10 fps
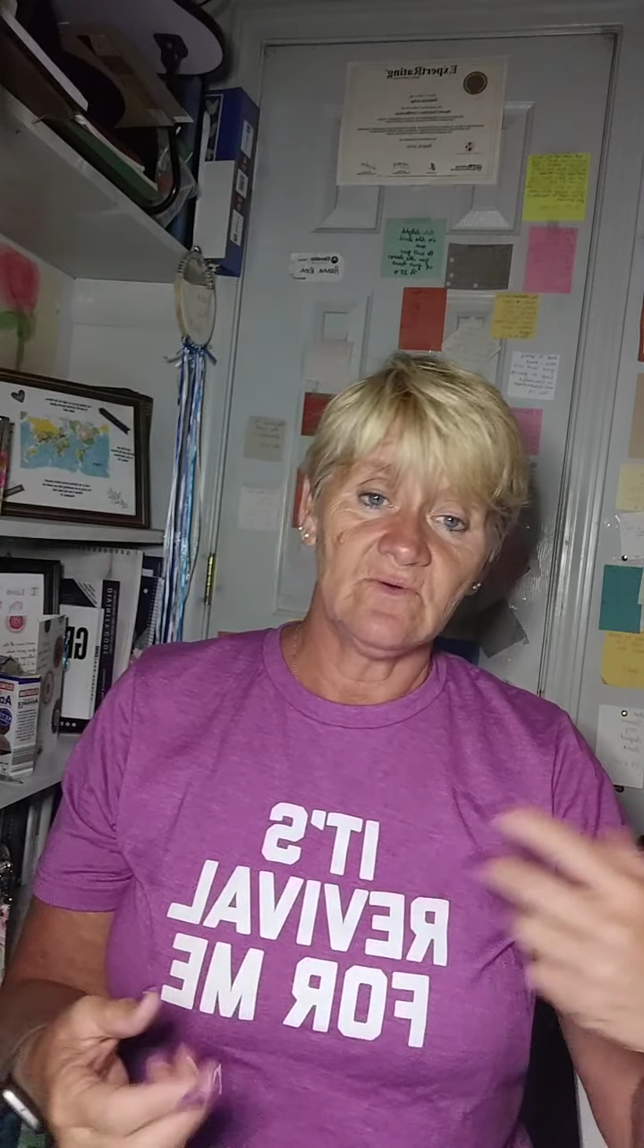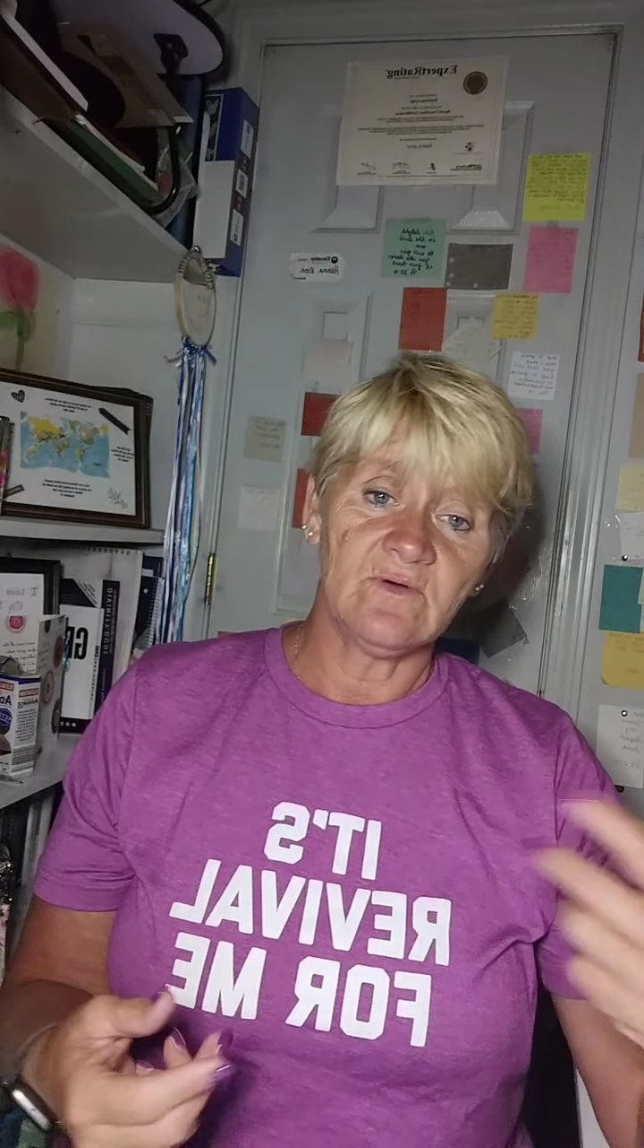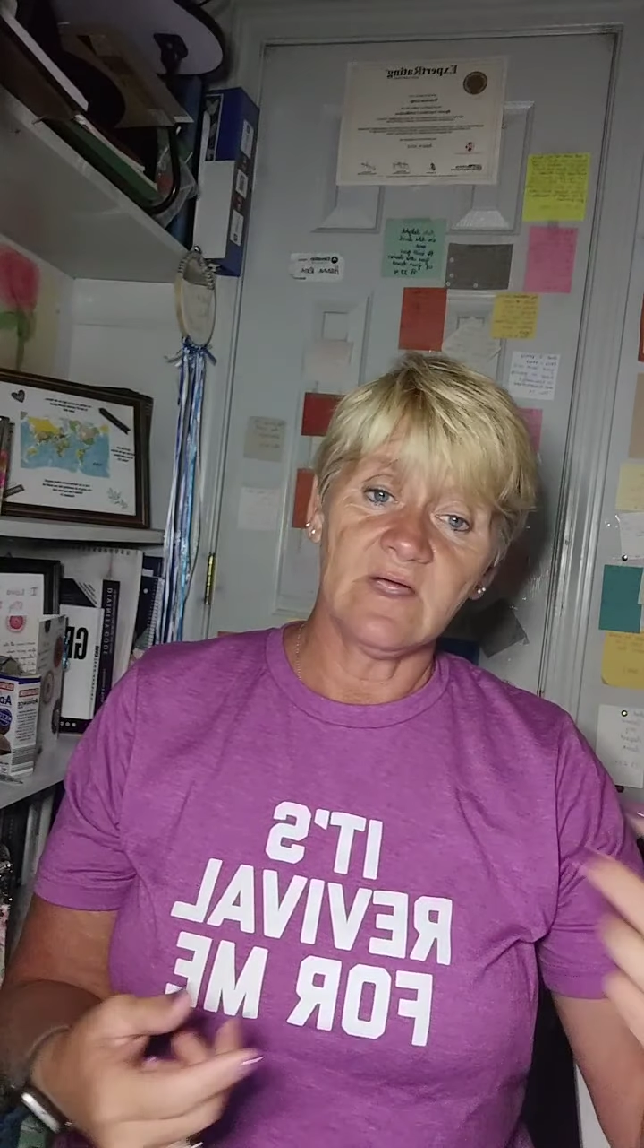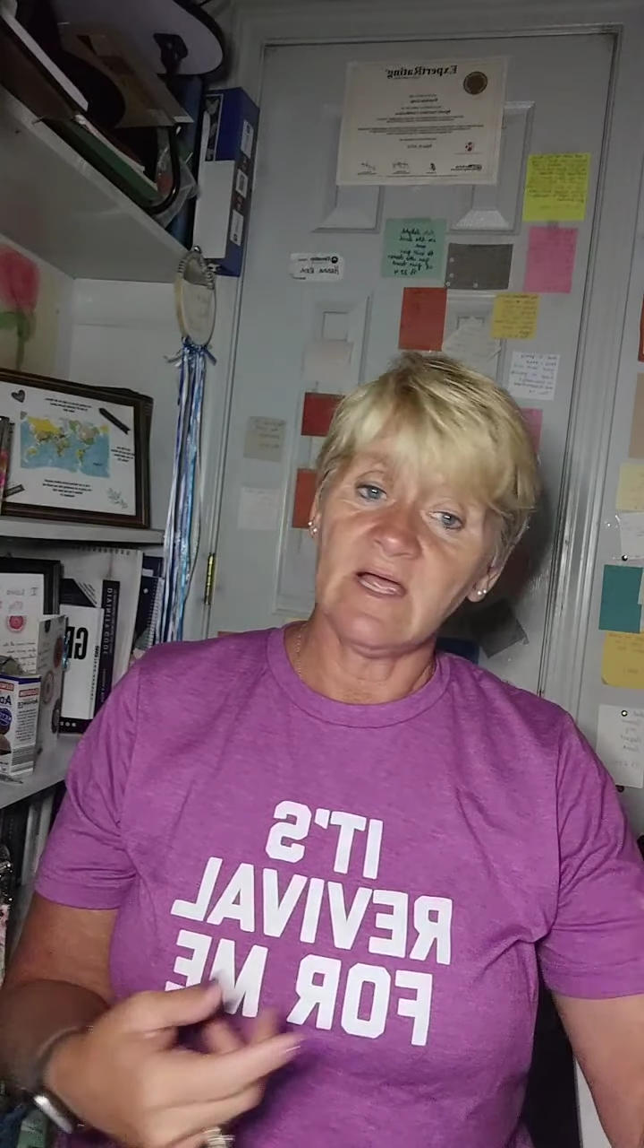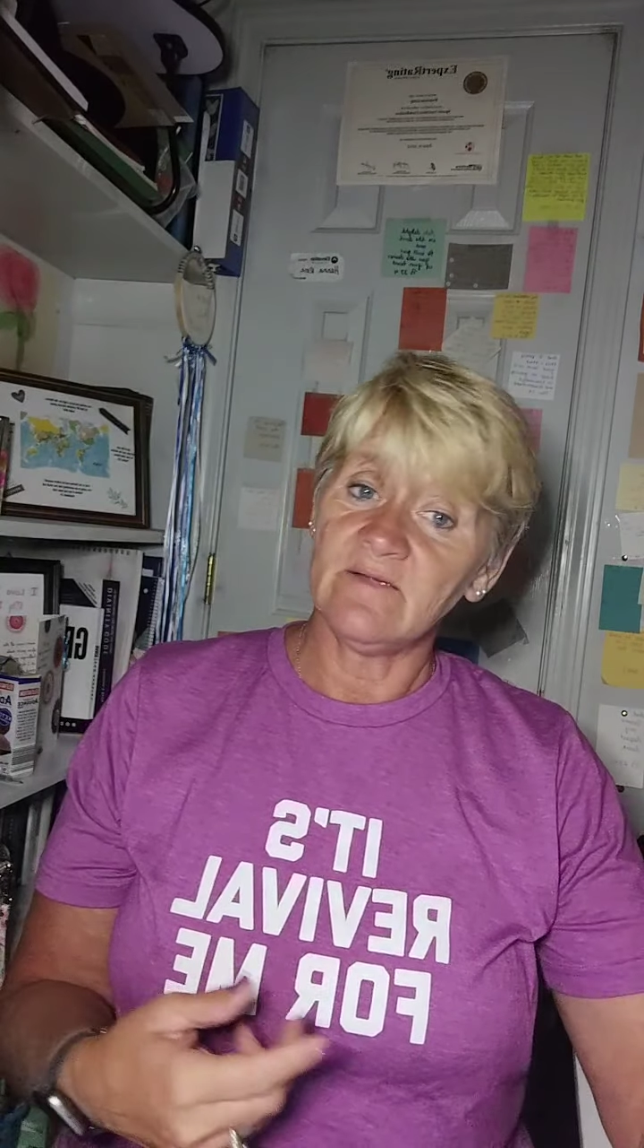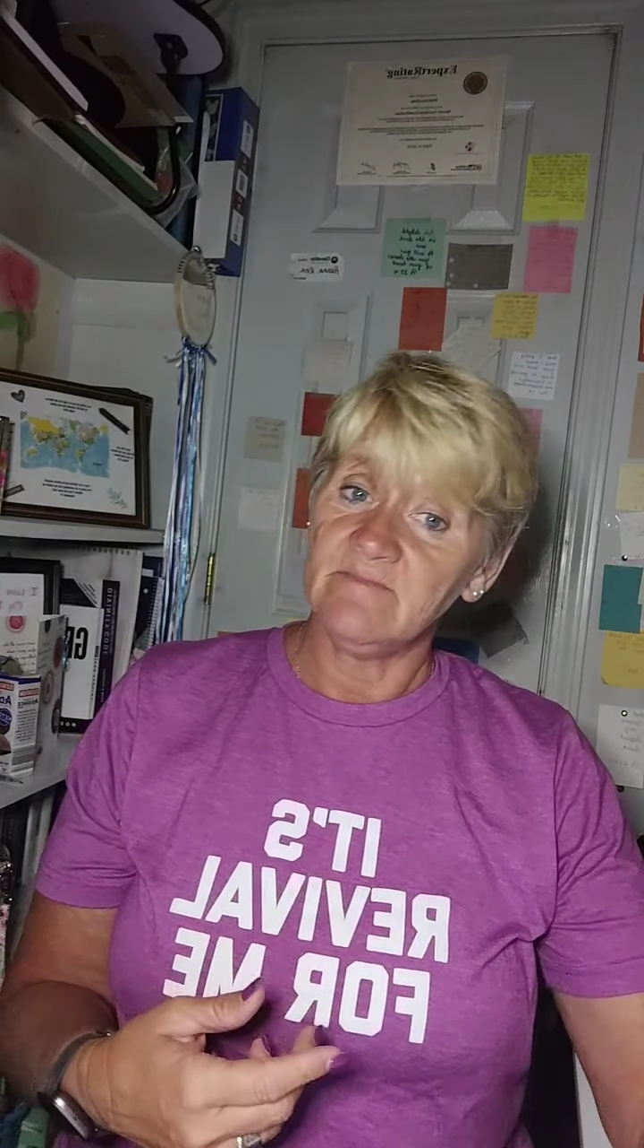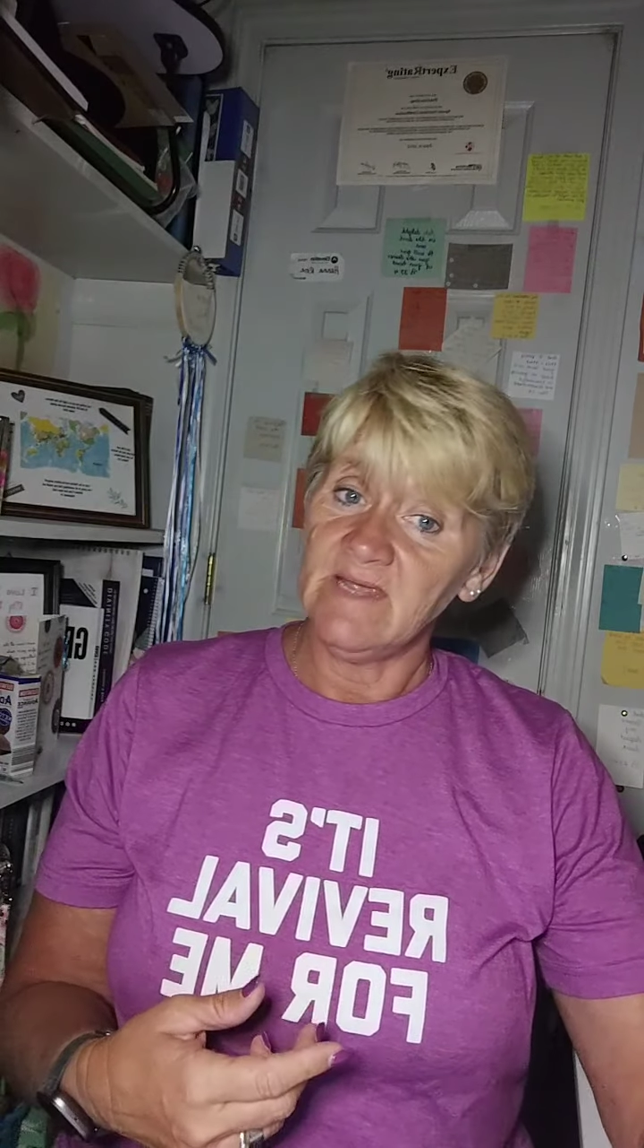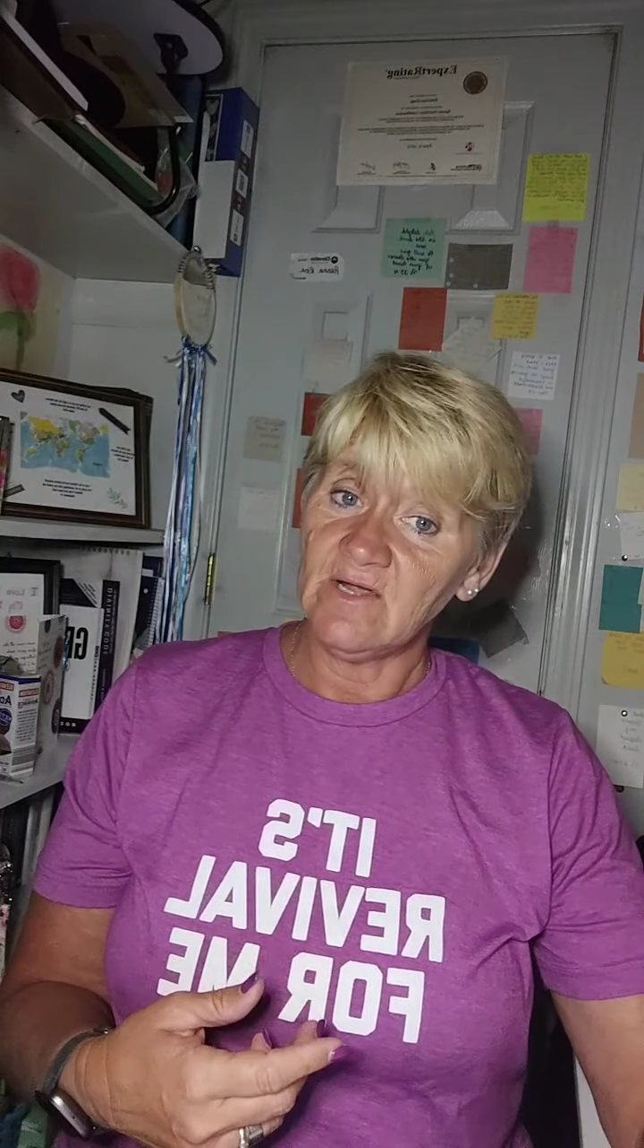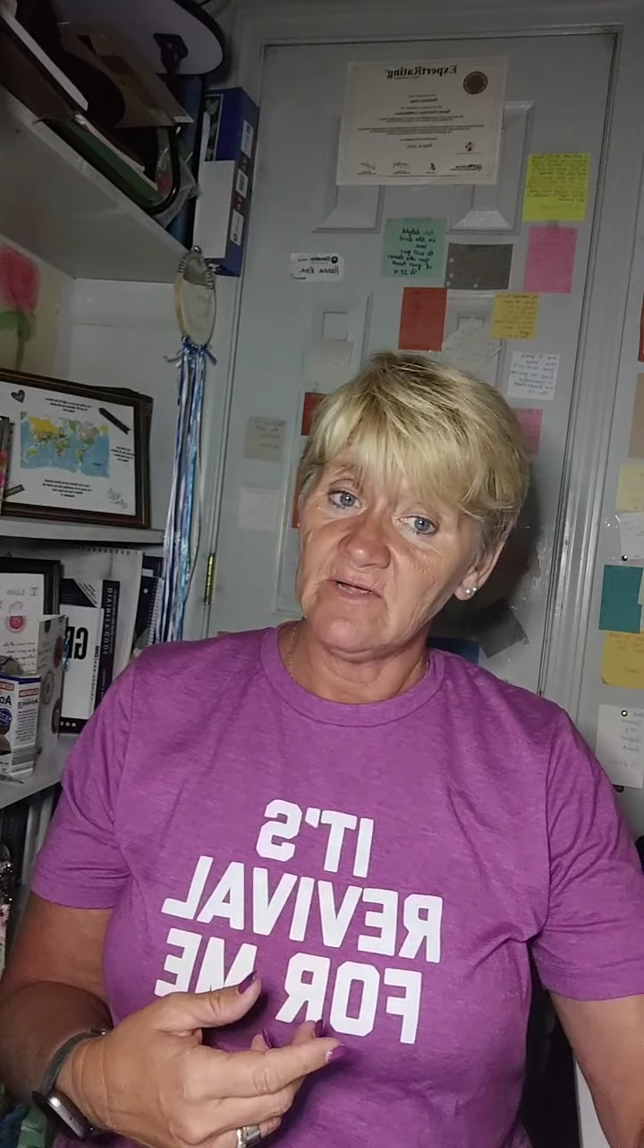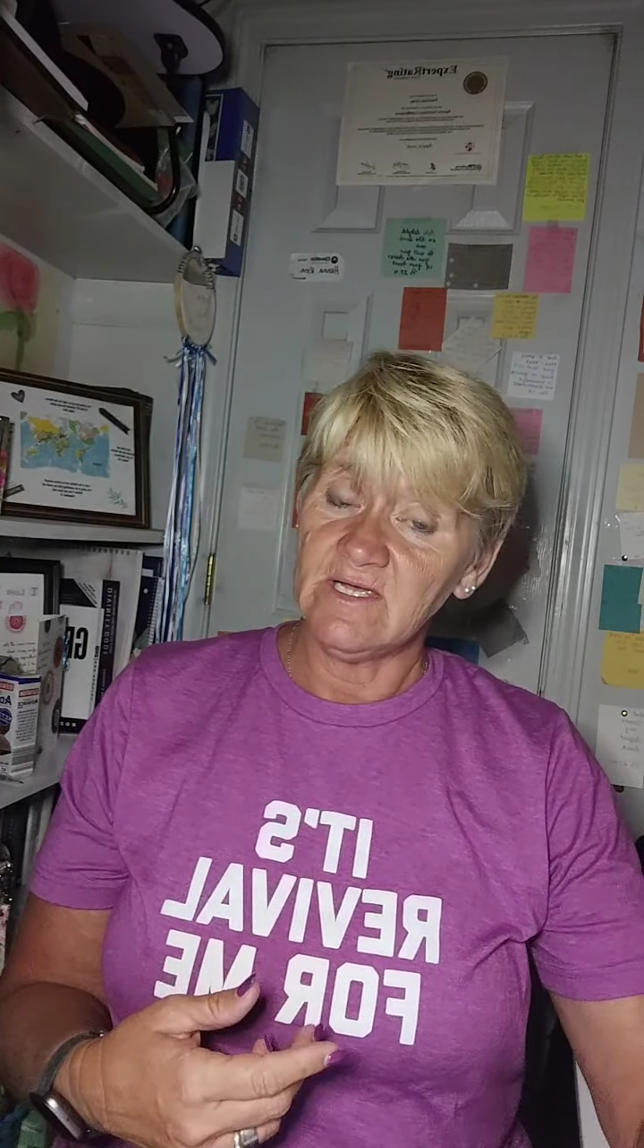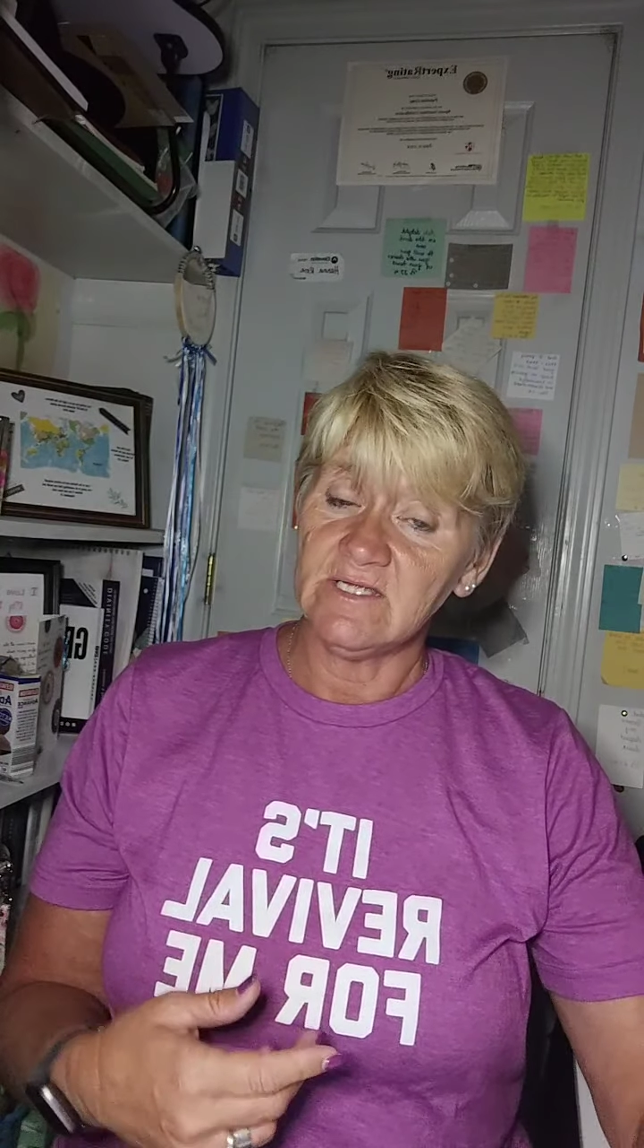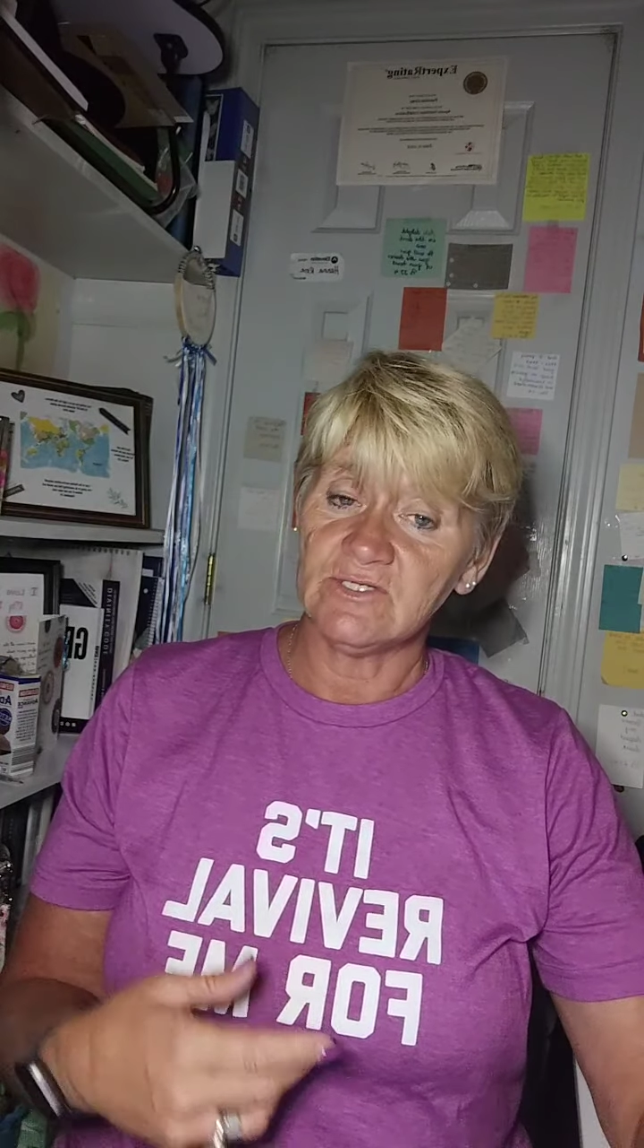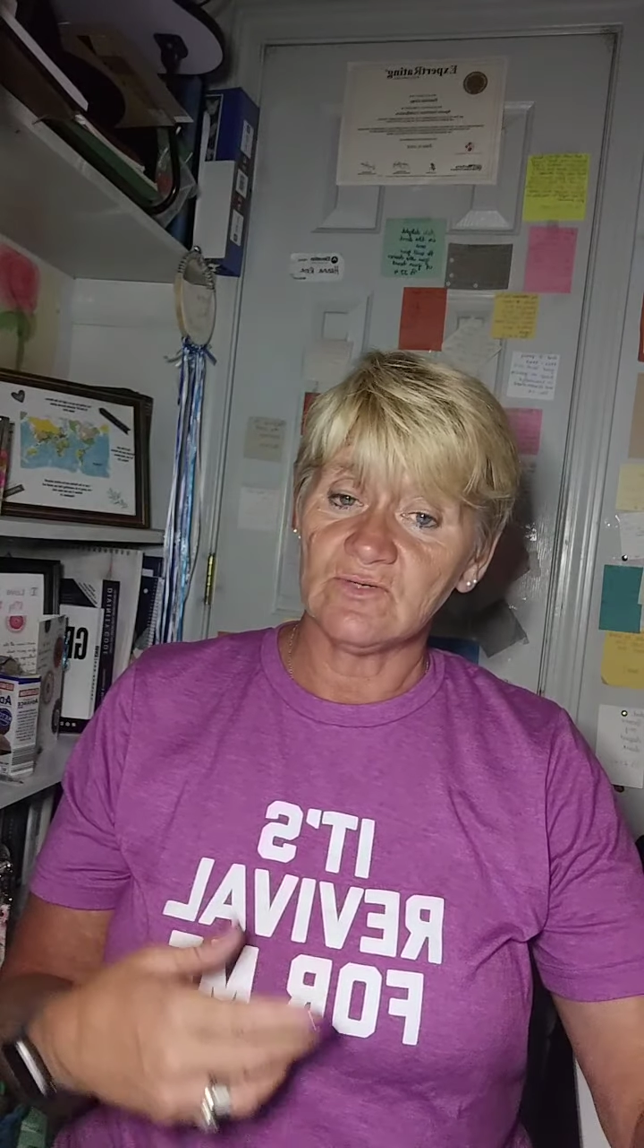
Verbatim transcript: or our marriage